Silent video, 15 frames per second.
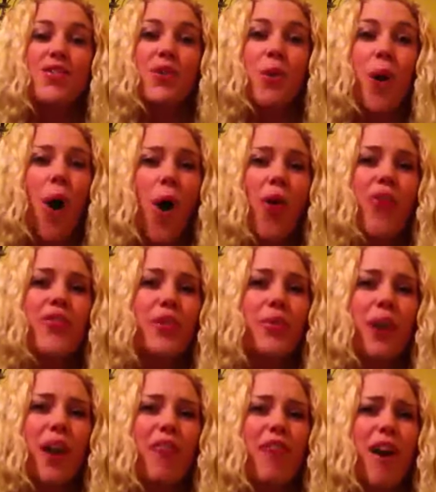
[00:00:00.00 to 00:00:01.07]
So, also,
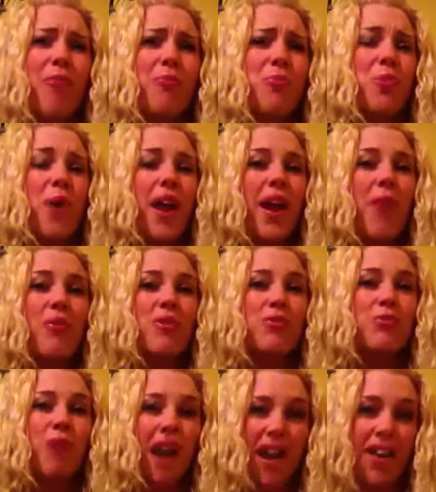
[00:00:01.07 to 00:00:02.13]
what I found when I was
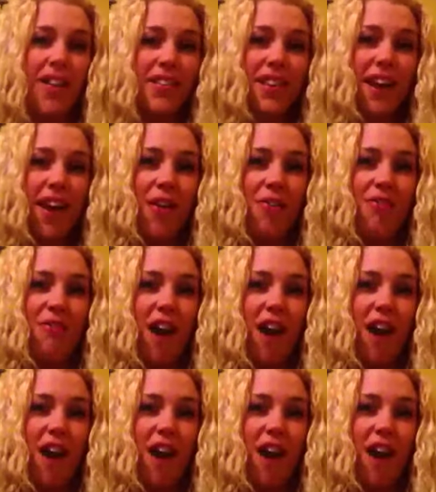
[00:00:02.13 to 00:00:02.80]
writing down